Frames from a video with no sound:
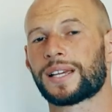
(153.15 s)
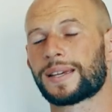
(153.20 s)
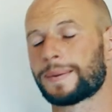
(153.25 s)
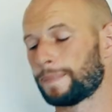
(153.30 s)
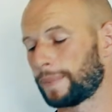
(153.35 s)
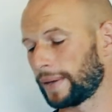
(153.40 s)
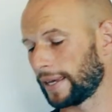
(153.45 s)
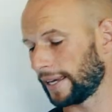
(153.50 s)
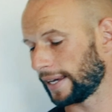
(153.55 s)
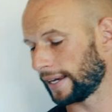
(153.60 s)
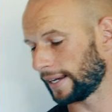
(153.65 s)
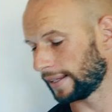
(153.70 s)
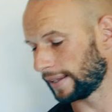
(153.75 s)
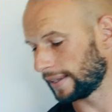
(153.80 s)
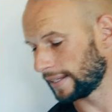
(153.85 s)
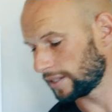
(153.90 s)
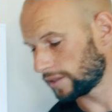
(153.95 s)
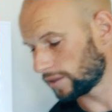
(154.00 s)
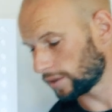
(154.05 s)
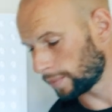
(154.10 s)
to compare
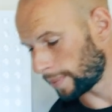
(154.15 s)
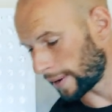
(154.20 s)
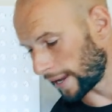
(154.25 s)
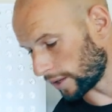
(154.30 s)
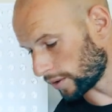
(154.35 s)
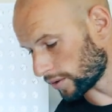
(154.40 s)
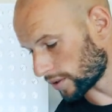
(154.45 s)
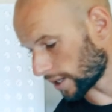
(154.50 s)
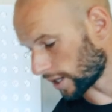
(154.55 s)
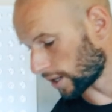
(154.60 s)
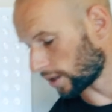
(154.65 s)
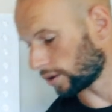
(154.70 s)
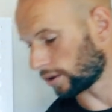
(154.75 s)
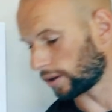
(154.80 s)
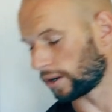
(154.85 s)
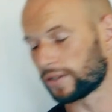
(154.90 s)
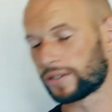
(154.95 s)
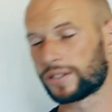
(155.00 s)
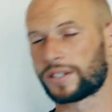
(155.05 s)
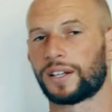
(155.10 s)
these two panels
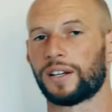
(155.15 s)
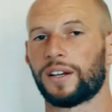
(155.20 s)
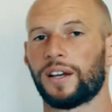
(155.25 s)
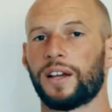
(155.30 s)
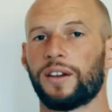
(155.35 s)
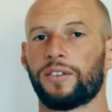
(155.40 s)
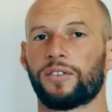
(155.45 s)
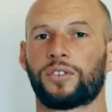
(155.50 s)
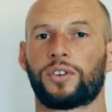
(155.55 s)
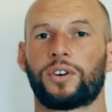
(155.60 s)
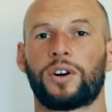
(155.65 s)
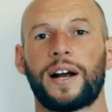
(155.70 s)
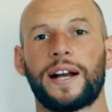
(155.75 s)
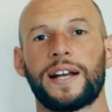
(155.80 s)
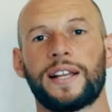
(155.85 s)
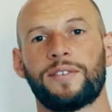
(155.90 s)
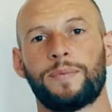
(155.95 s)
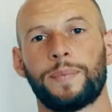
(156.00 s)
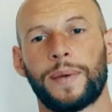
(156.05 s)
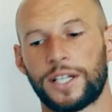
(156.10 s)
across a
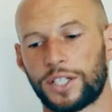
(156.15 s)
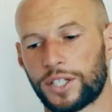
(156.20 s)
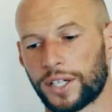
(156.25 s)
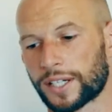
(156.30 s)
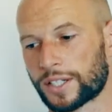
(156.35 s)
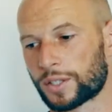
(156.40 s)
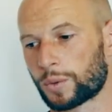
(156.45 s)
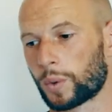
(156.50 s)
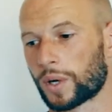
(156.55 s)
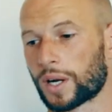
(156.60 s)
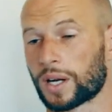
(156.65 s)
variety of metrics.